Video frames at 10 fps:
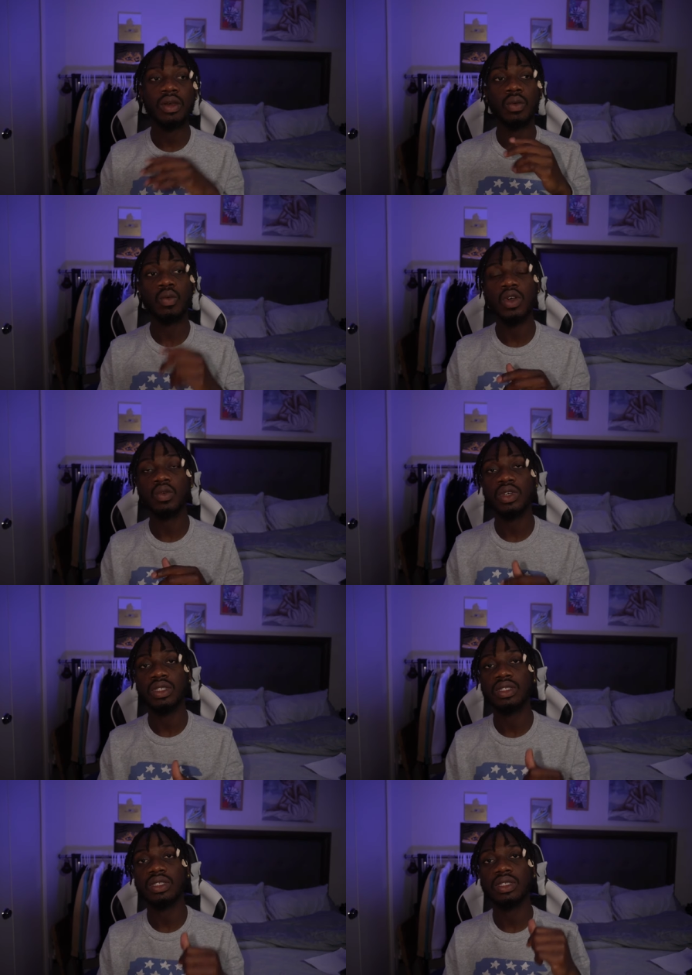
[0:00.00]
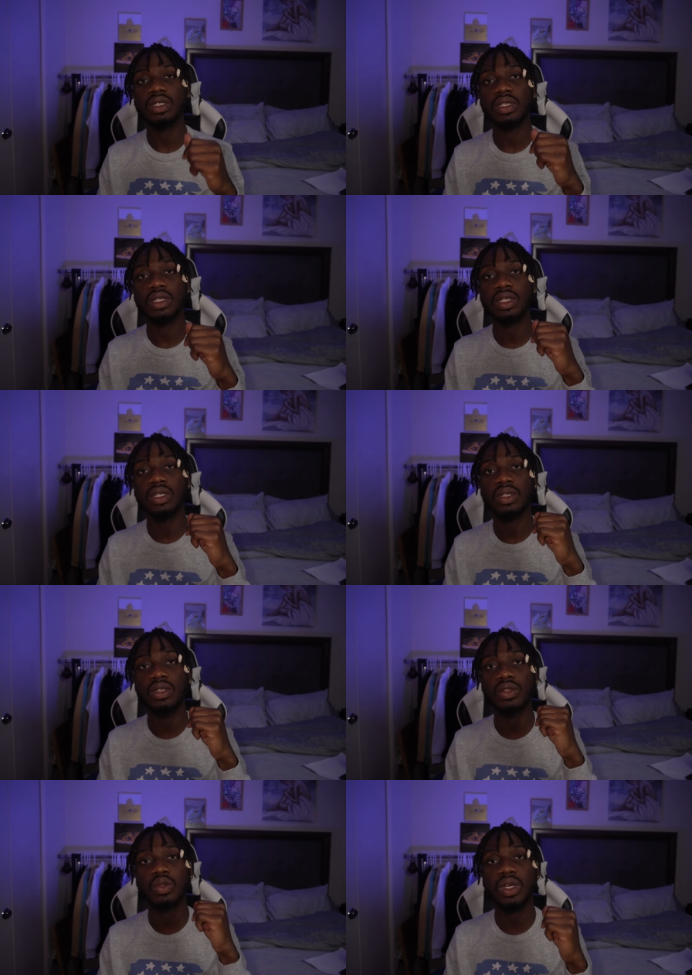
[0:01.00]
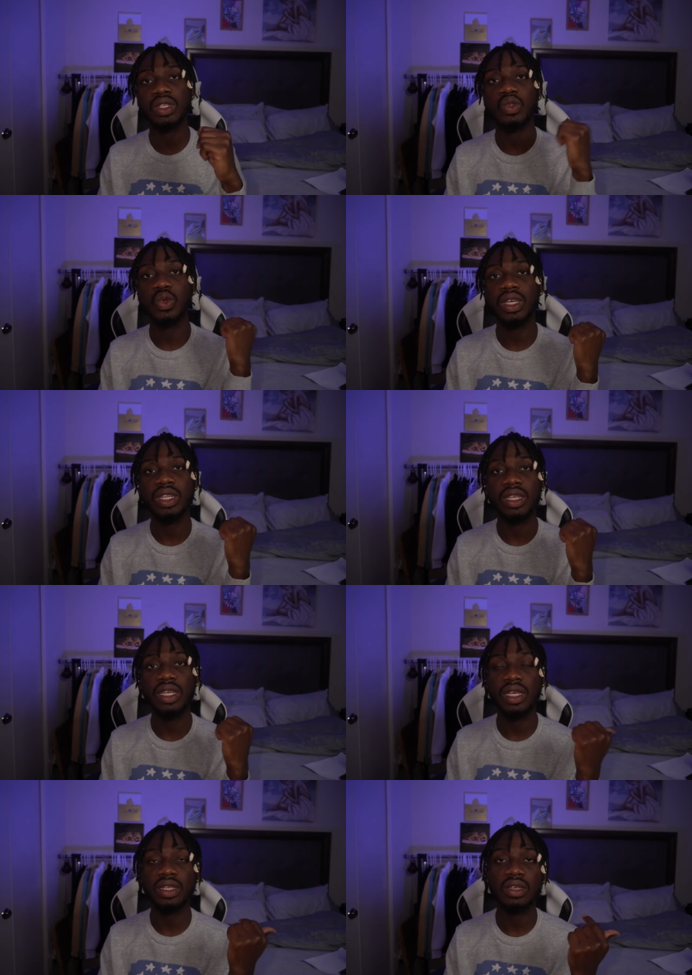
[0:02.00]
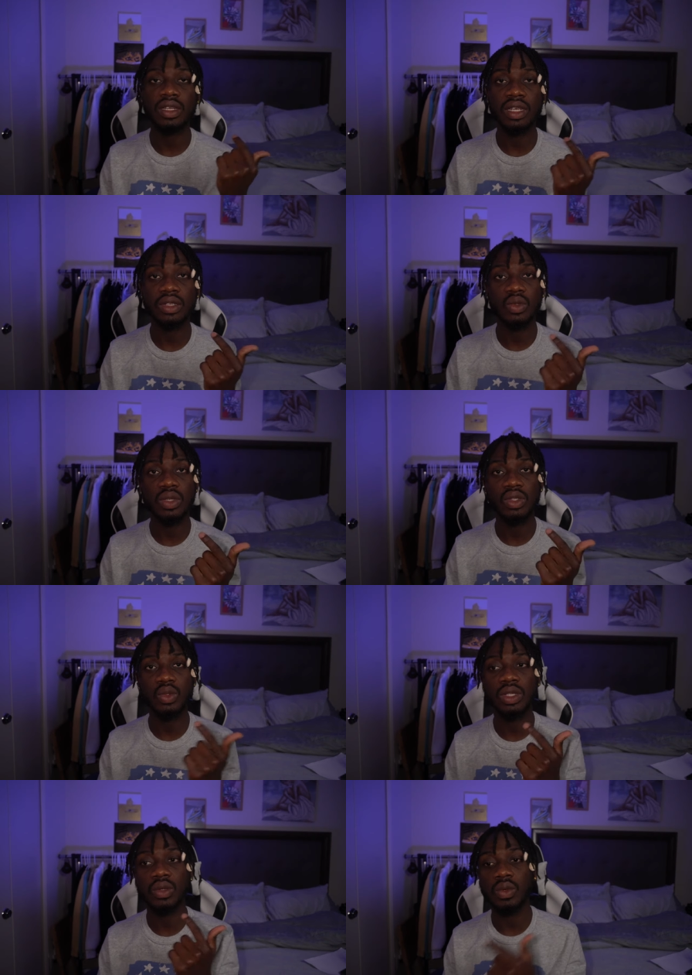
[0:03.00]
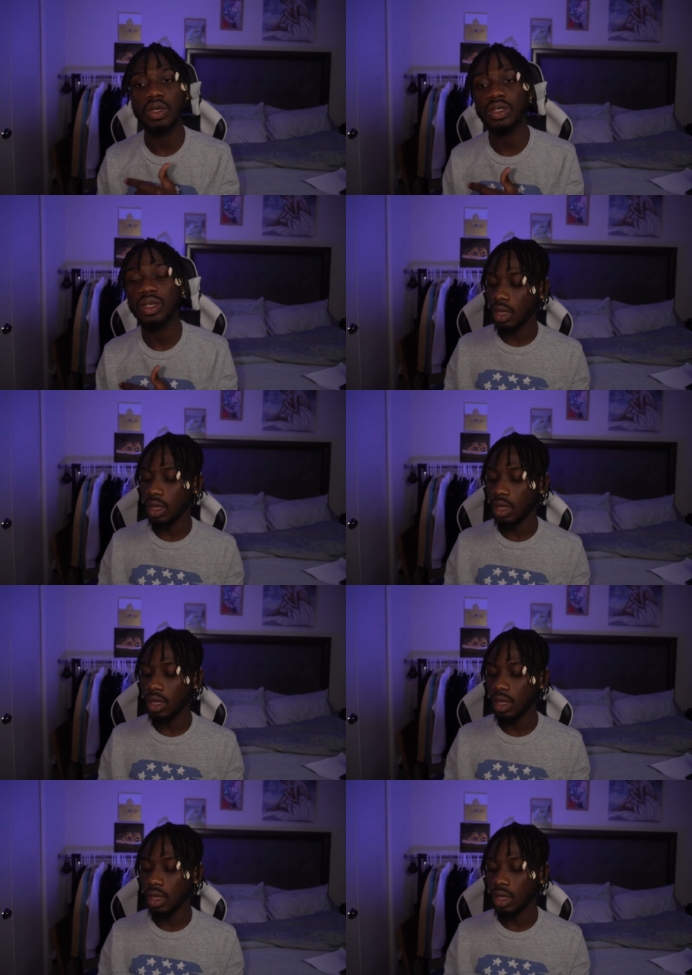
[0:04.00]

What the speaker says: One was 2020 and the other is 2021.